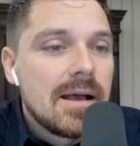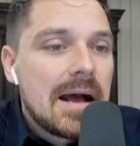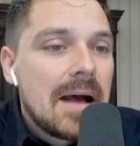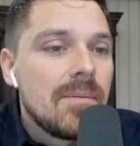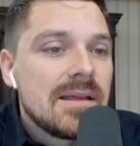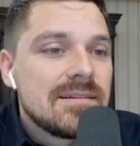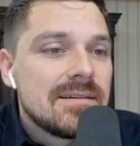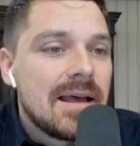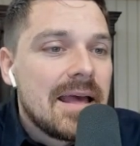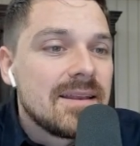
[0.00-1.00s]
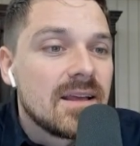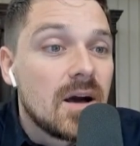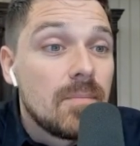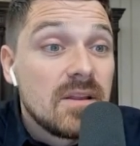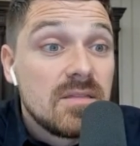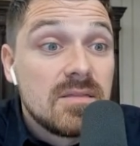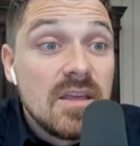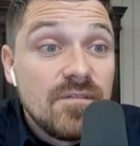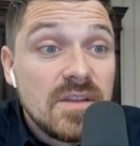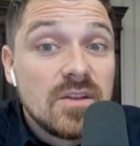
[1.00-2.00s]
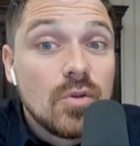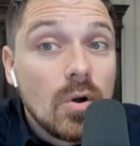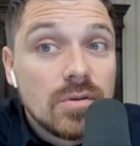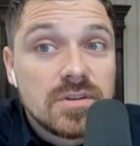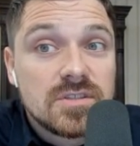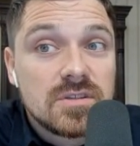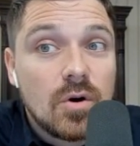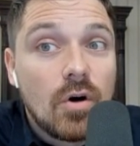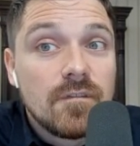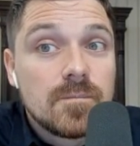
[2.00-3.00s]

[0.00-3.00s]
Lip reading: I'm ending up at $50 of